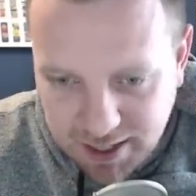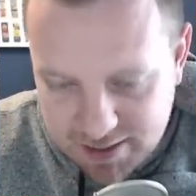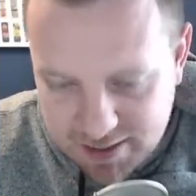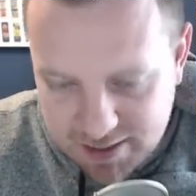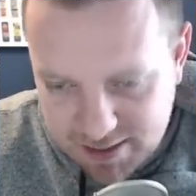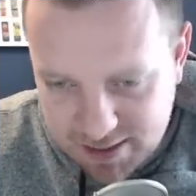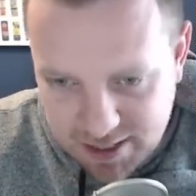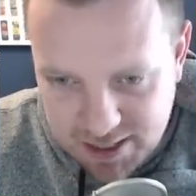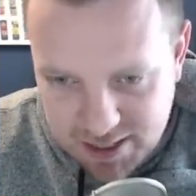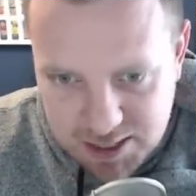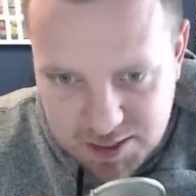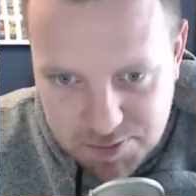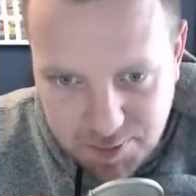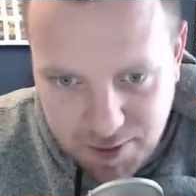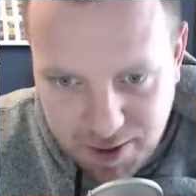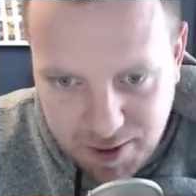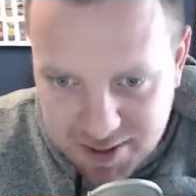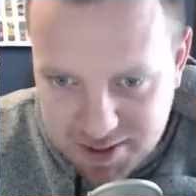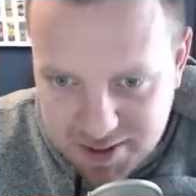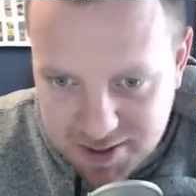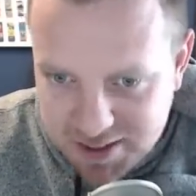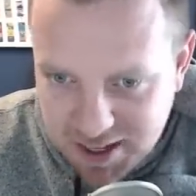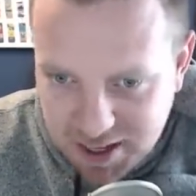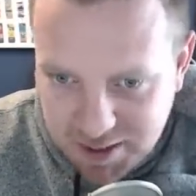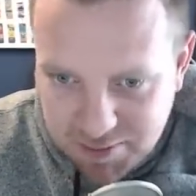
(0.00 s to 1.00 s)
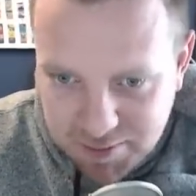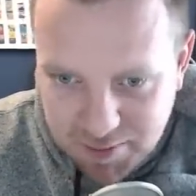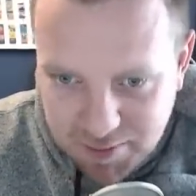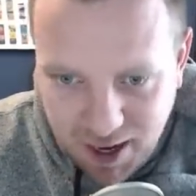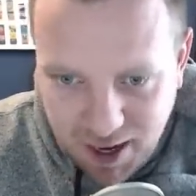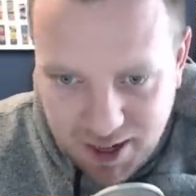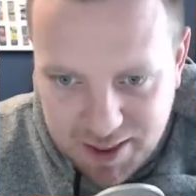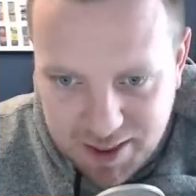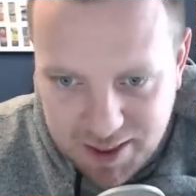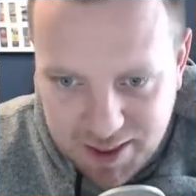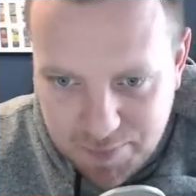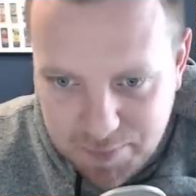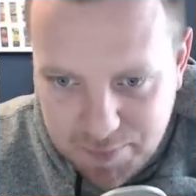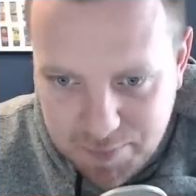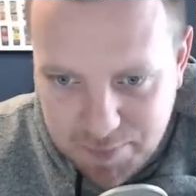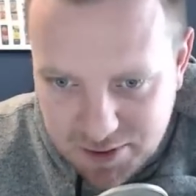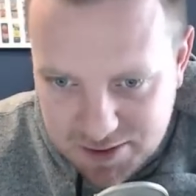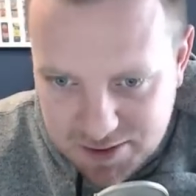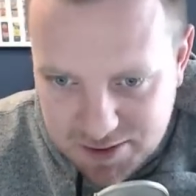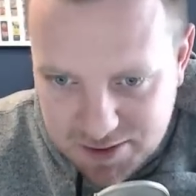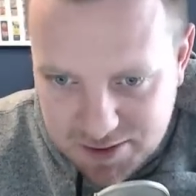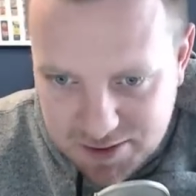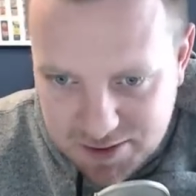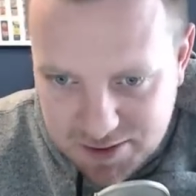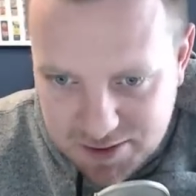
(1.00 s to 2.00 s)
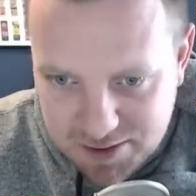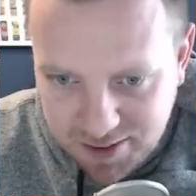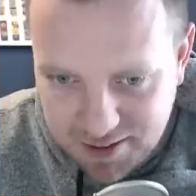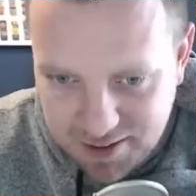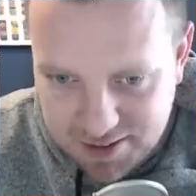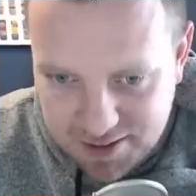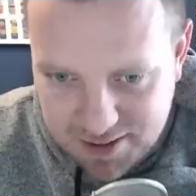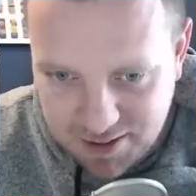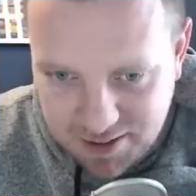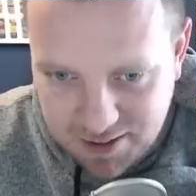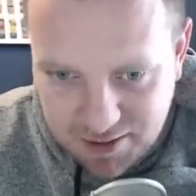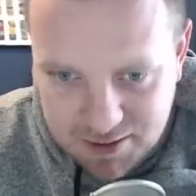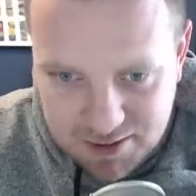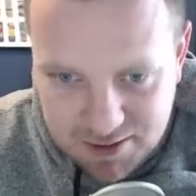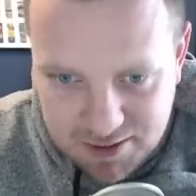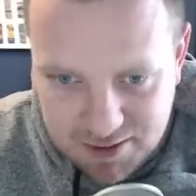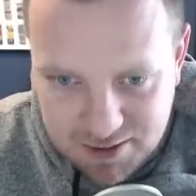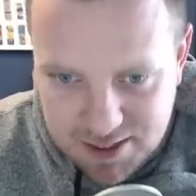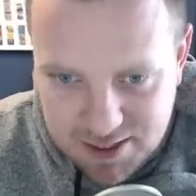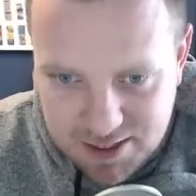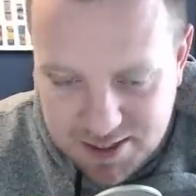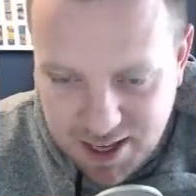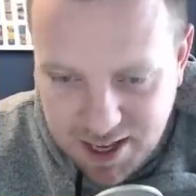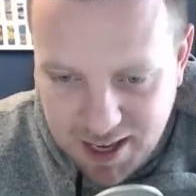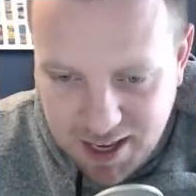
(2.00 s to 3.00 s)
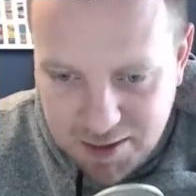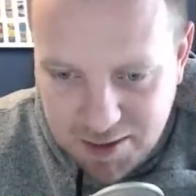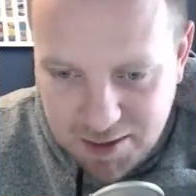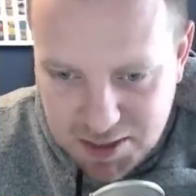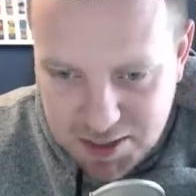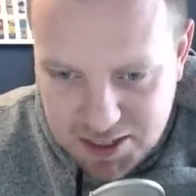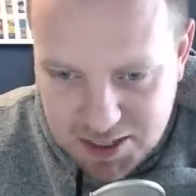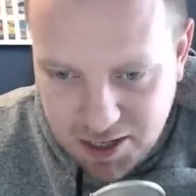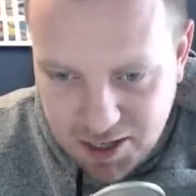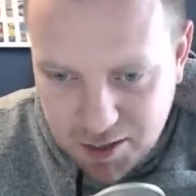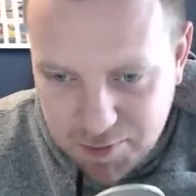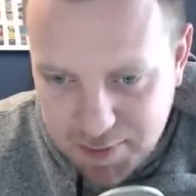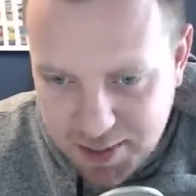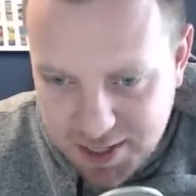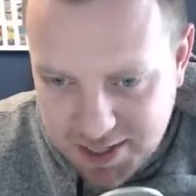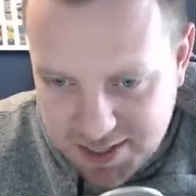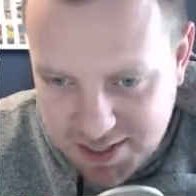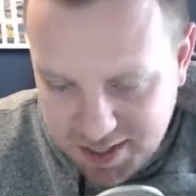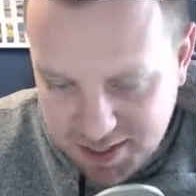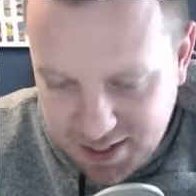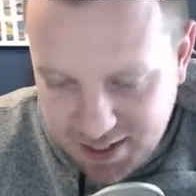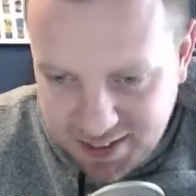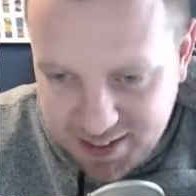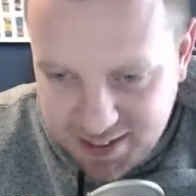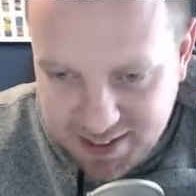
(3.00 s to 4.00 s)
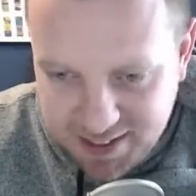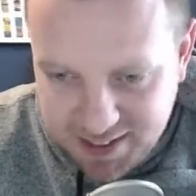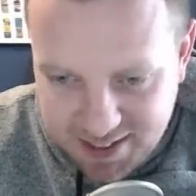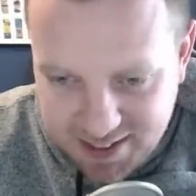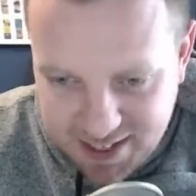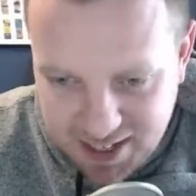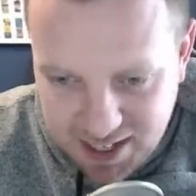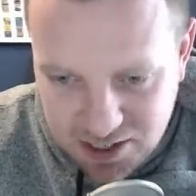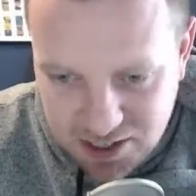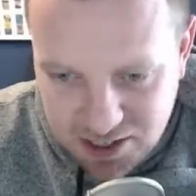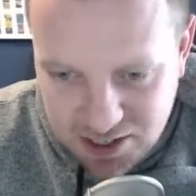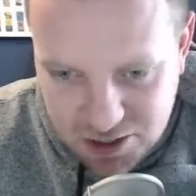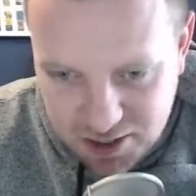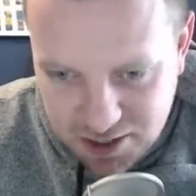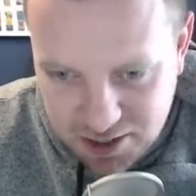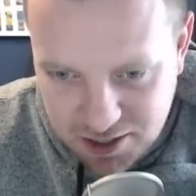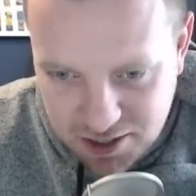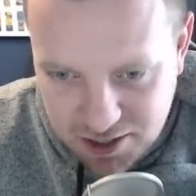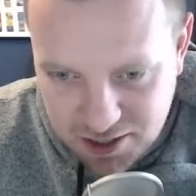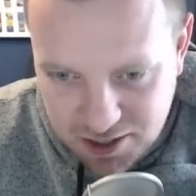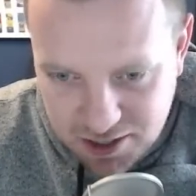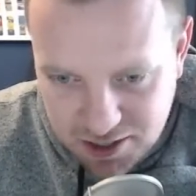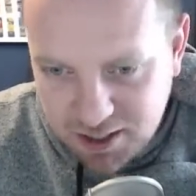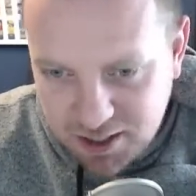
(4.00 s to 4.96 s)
It's by the same guy that built Stylus. It looks the same. It's all based on indentation.